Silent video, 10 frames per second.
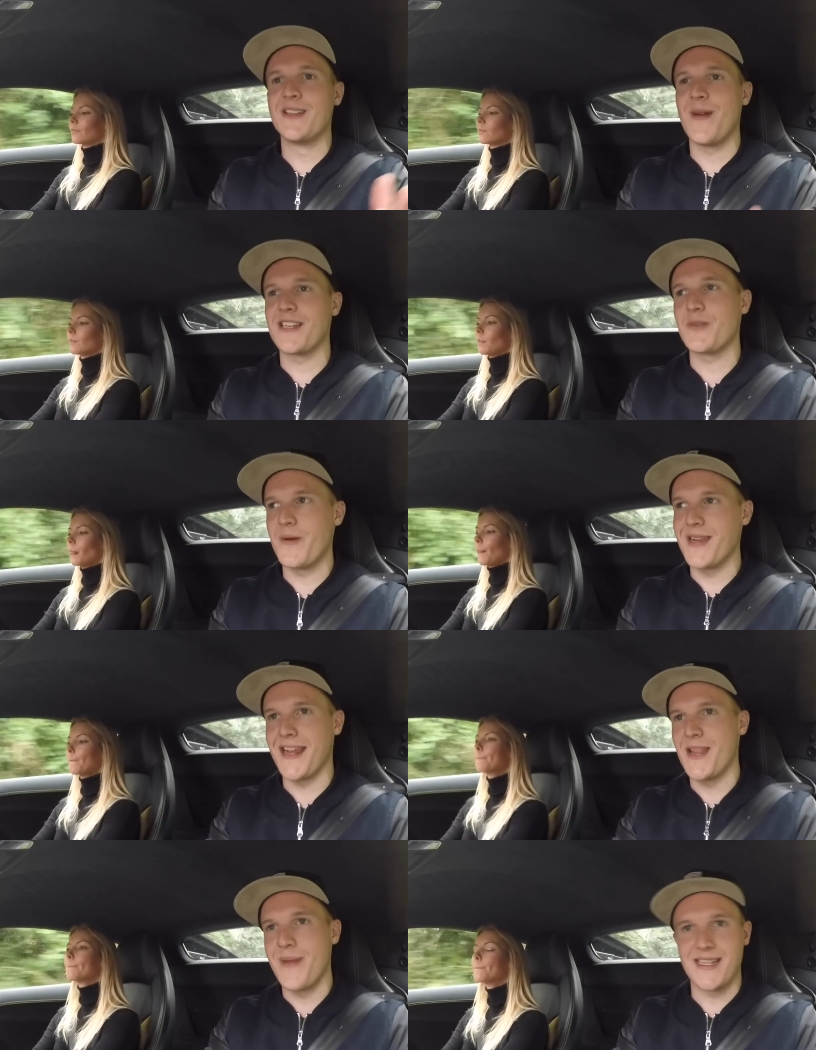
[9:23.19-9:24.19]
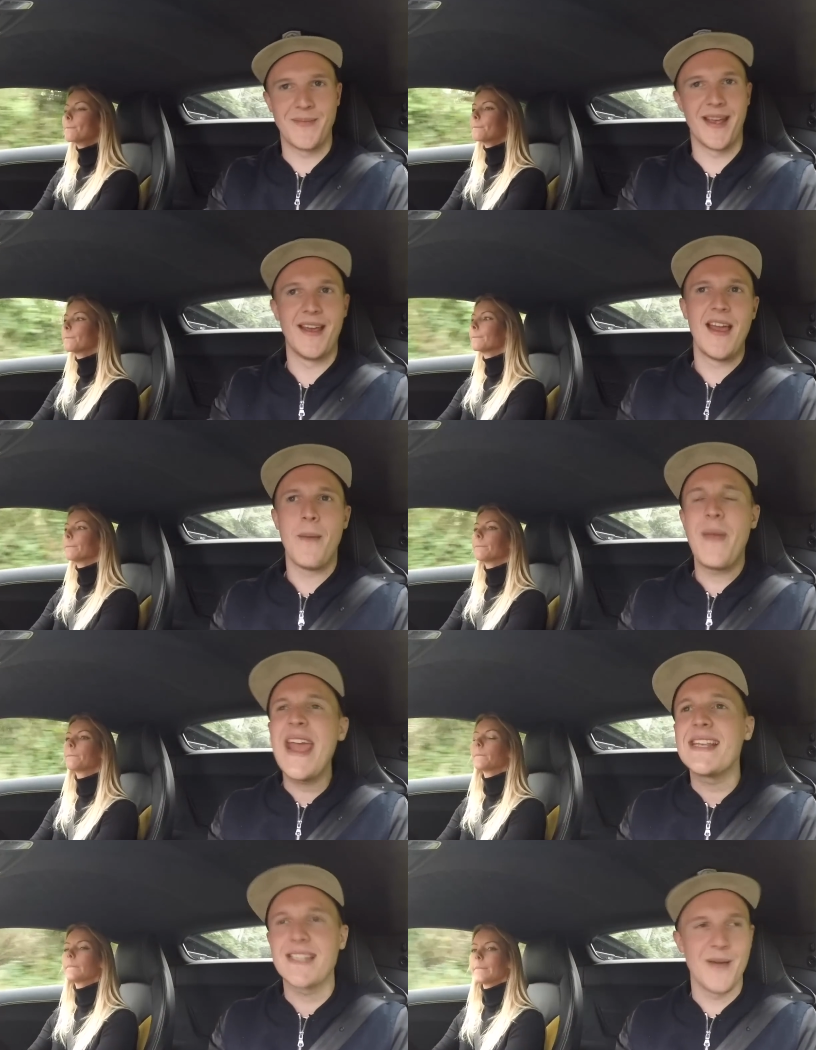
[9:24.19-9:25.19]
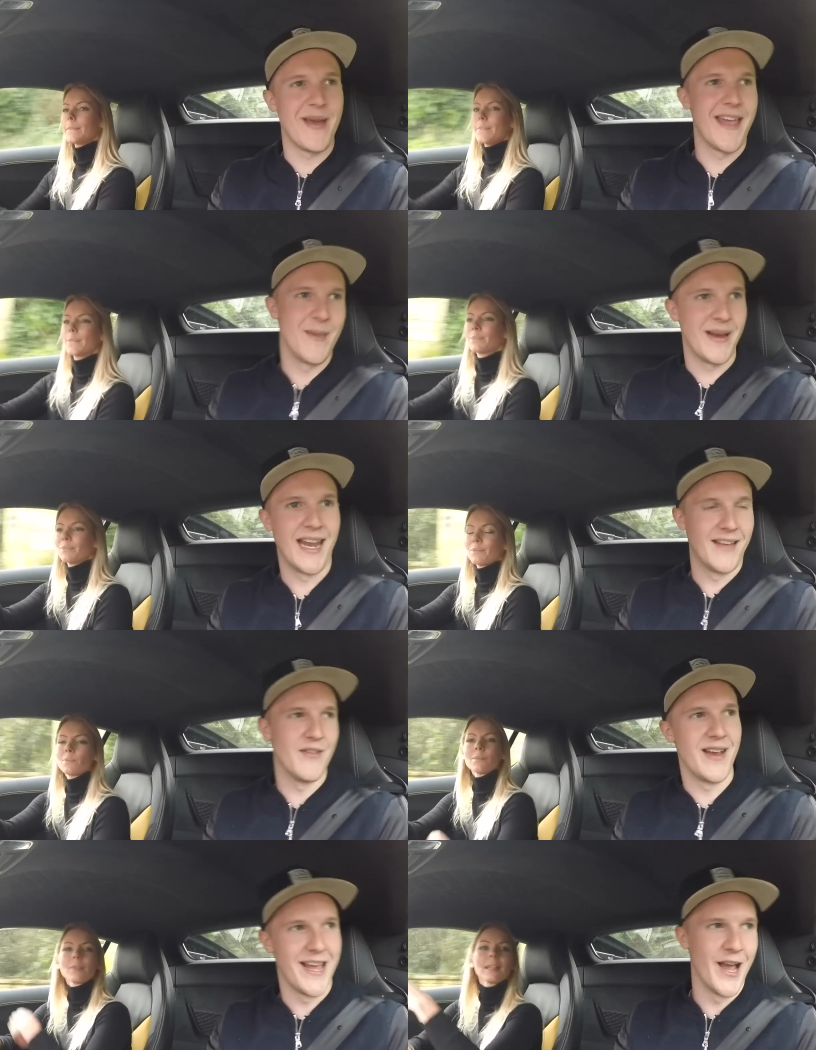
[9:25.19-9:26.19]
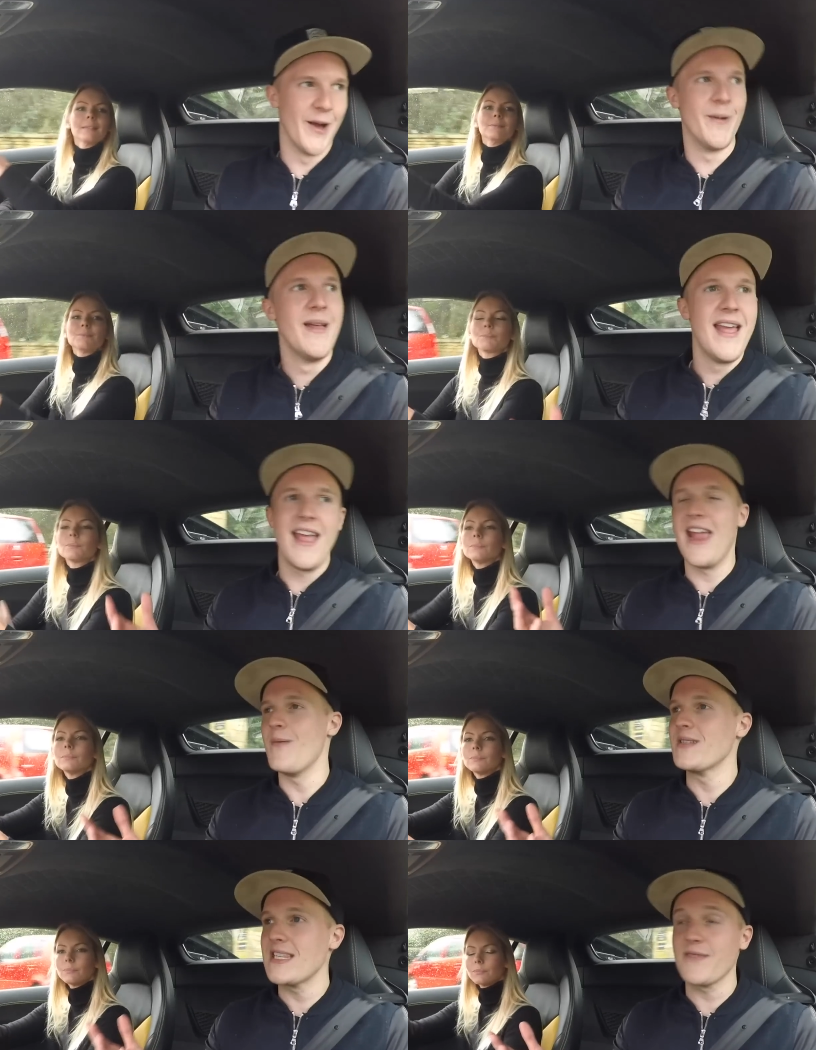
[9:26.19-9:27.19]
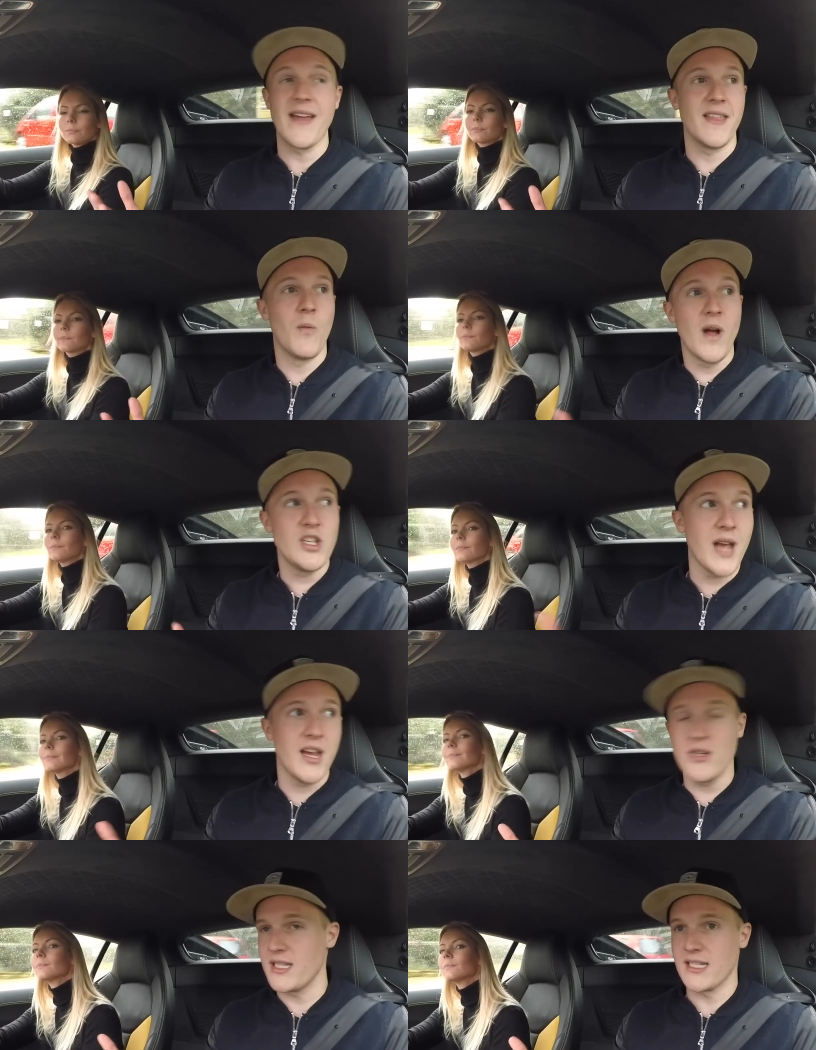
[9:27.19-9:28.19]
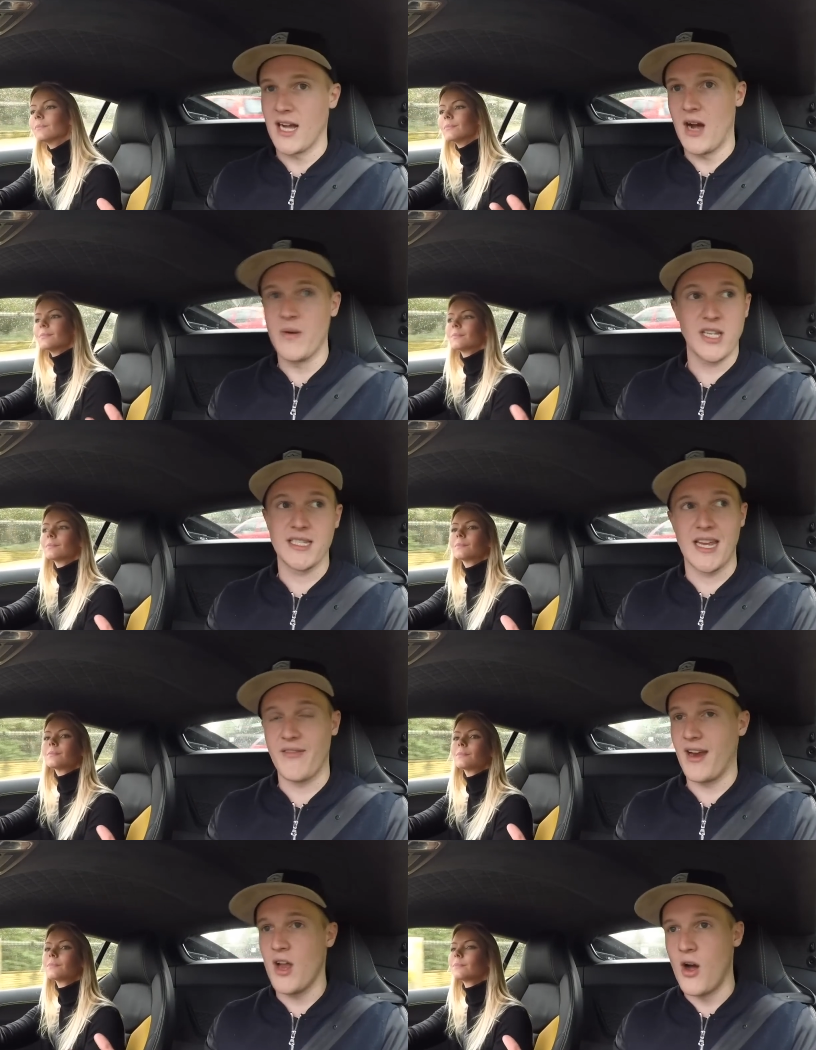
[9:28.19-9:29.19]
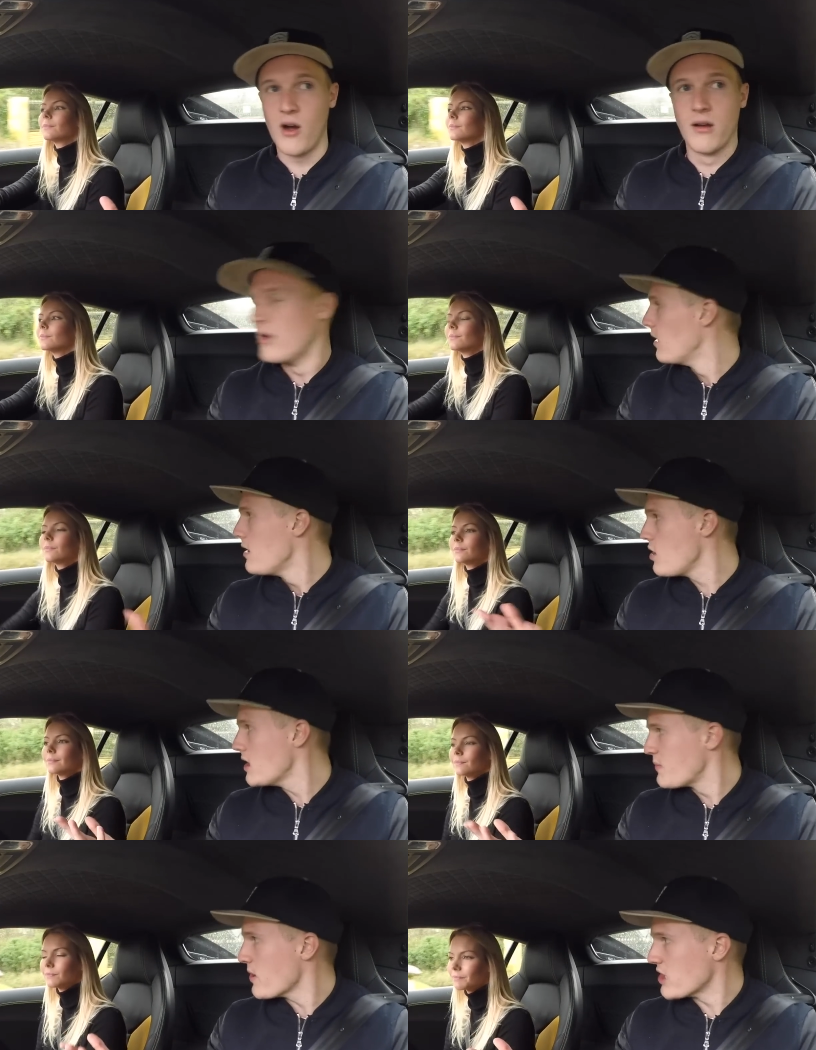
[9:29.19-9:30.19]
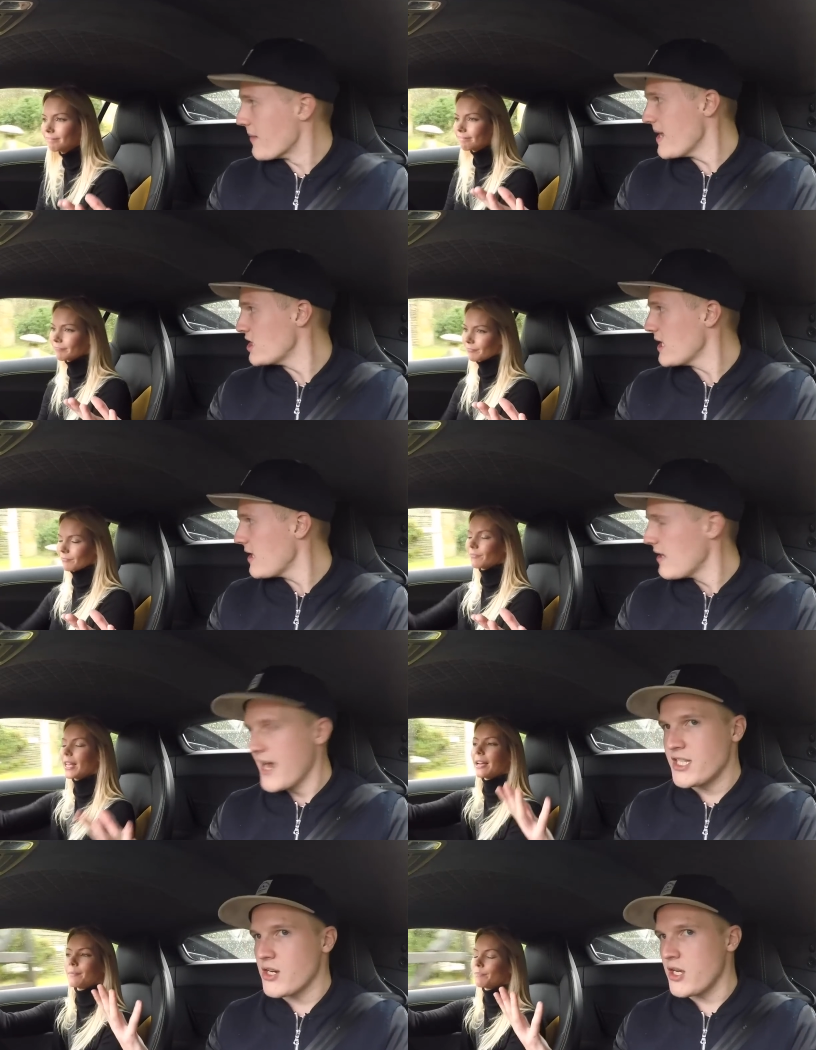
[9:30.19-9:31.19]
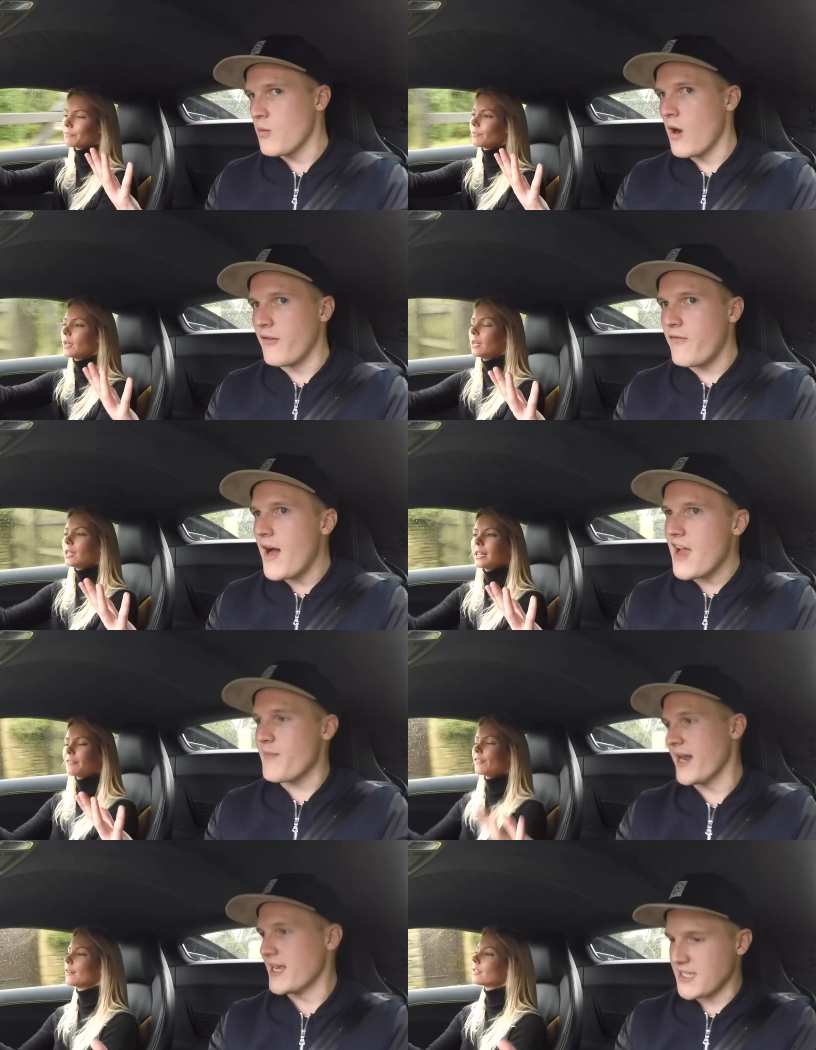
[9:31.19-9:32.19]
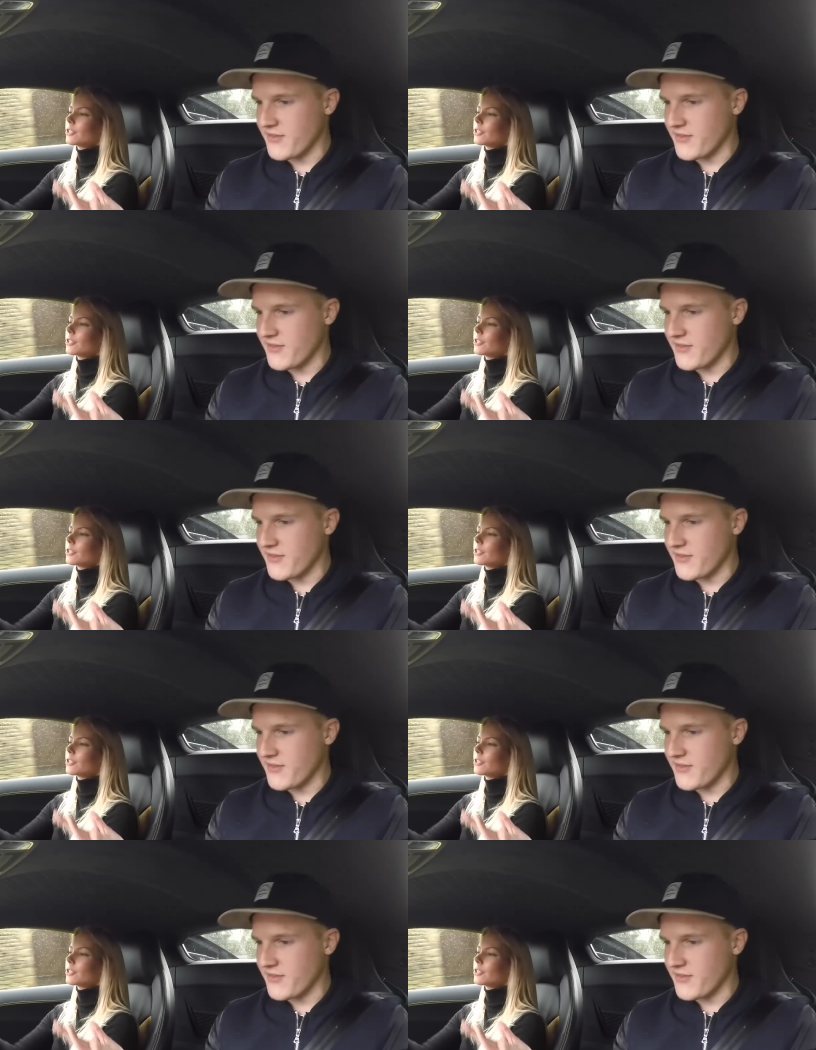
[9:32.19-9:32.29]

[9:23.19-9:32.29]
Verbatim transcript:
Speaker 1: As much as we were taking the piss a bit, piss a bit at the beginning of the video, it was just the fact that once you get used to this car, which doesn't take very long, you can just push it immediately. Yeah. It took you, what, five it minutes to